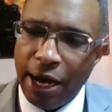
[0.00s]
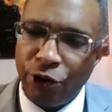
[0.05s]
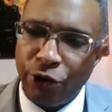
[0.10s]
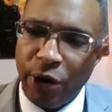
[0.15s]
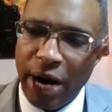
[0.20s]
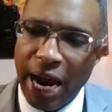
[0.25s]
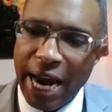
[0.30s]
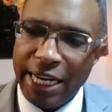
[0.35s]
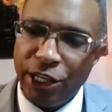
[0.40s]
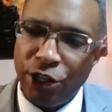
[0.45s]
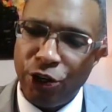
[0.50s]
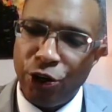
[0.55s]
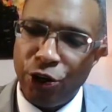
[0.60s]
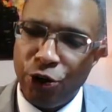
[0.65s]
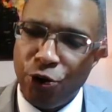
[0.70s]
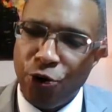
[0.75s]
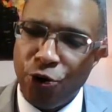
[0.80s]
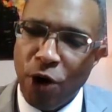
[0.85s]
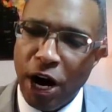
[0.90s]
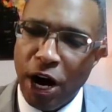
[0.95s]
try
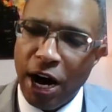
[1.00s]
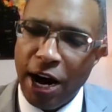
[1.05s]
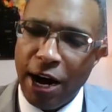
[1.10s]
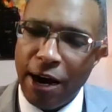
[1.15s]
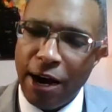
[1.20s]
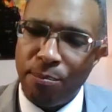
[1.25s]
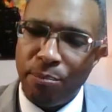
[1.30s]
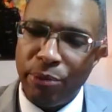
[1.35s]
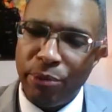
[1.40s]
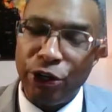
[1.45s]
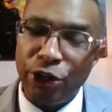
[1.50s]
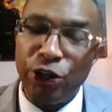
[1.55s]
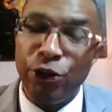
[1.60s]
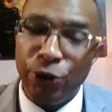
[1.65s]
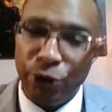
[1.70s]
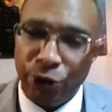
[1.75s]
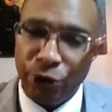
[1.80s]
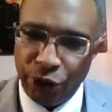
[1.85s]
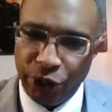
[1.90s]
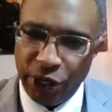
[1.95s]
to
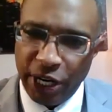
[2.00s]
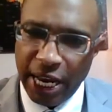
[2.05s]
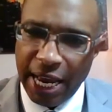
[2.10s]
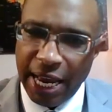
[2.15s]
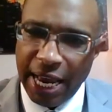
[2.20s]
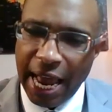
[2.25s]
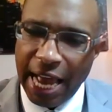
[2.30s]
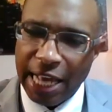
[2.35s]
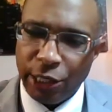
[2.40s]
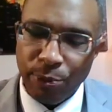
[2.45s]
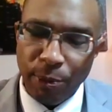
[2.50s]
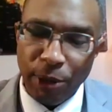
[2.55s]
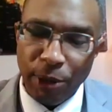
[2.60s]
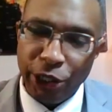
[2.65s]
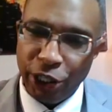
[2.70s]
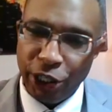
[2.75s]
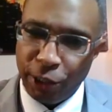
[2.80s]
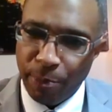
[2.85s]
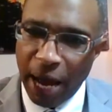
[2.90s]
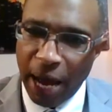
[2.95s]
produce as
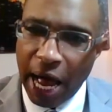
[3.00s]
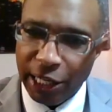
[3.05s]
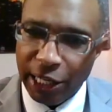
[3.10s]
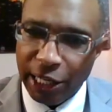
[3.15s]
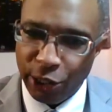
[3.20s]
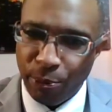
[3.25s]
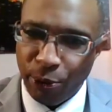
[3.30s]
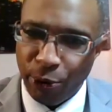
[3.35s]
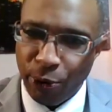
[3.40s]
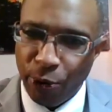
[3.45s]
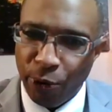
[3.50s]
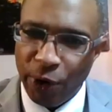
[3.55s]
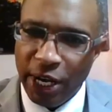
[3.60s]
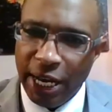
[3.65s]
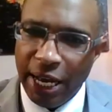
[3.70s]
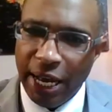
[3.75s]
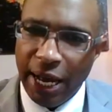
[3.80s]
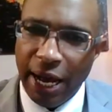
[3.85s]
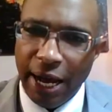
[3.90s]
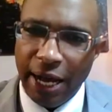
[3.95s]
much as possible
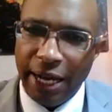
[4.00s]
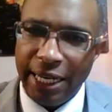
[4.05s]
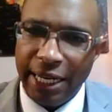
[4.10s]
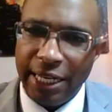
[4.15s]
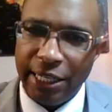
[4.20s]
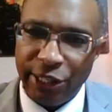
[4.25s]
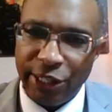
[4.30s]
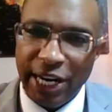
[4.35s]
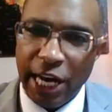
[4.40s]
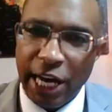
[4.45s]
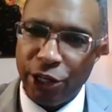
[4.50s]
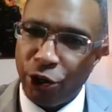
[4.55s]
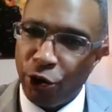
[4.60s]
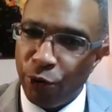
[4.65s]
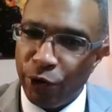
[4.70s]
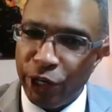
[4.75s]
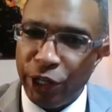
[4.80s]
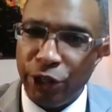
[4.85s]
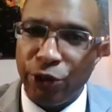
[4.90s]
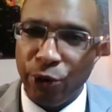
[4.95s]
its
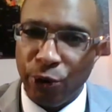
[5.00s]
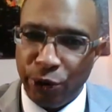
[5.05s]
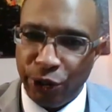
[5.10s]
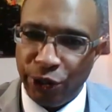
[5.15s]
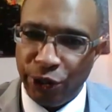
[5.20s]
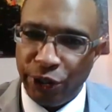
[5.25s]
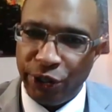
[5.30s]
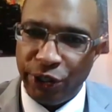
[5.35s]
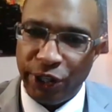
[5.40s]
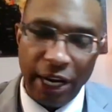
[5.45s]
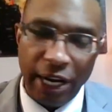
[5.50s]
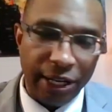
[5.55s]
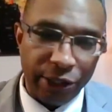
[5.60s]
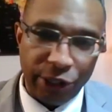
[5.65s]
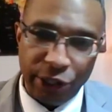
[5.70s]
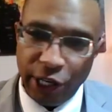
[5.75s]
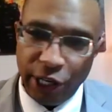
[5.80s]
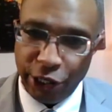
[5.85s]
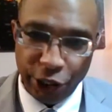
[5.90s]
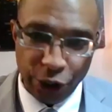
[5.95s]
natural resources,
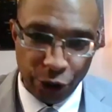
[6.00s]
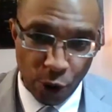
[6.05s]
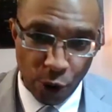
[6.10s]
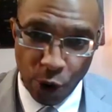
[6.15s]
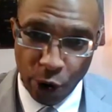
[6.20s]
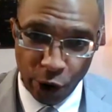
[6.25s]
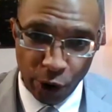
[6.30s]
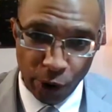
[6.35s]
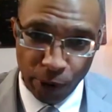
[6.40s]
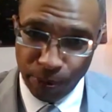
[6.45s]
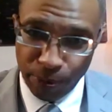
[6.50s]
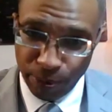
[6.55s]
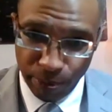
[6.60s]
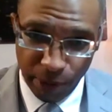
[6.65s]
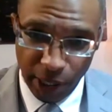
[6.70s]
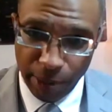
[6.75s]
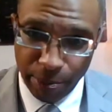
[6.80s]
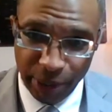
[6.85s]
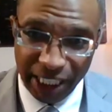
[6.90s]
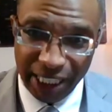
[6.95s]
such as oil,
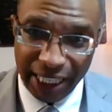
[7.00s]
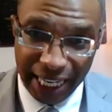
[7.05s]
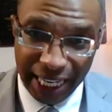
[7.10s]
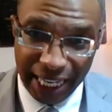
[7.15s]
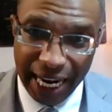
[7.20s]
being the